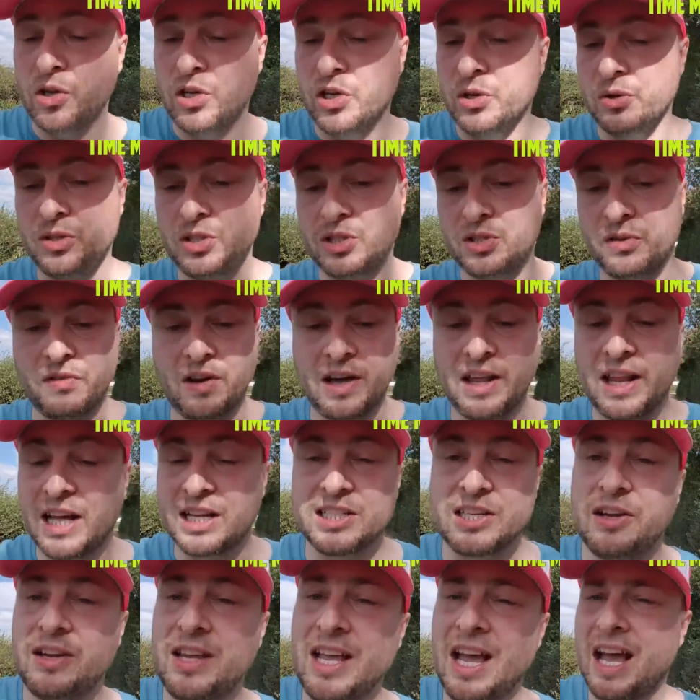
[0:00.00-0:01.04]
you and stuff like that.
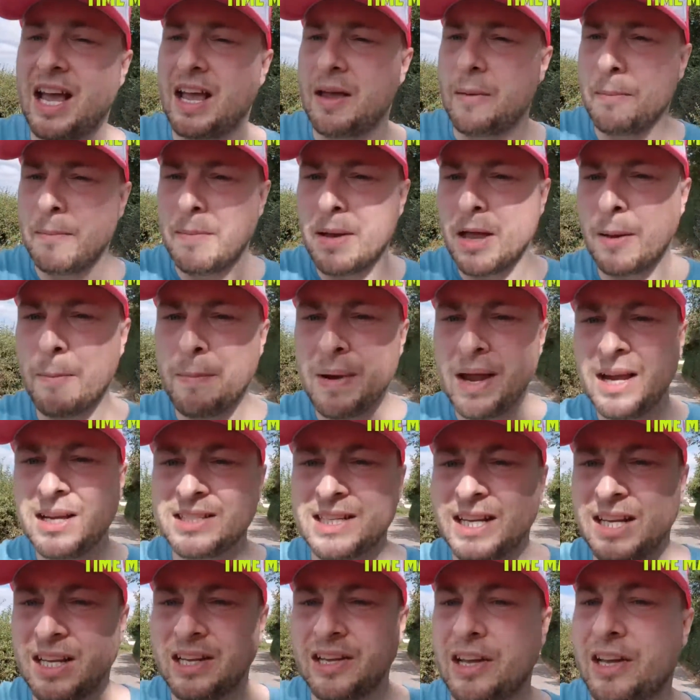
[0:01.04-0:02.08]
So yeah,
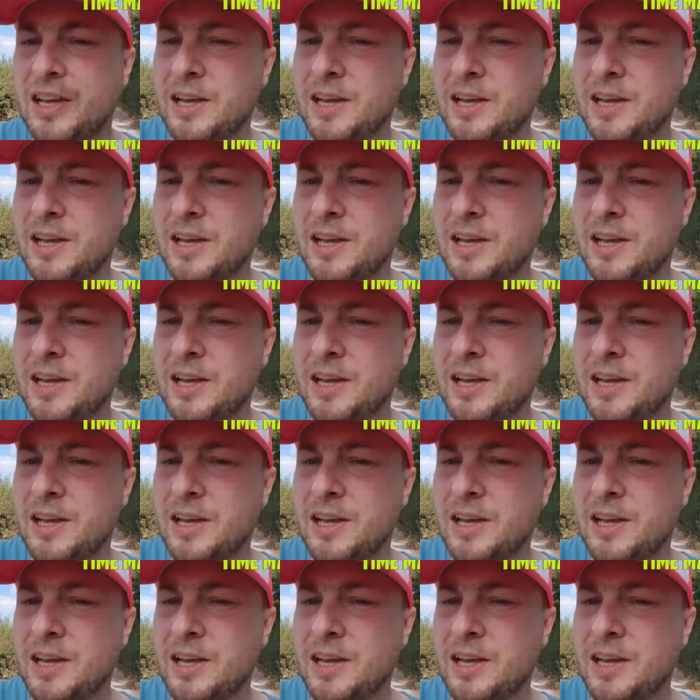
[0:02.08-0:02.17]
amazing.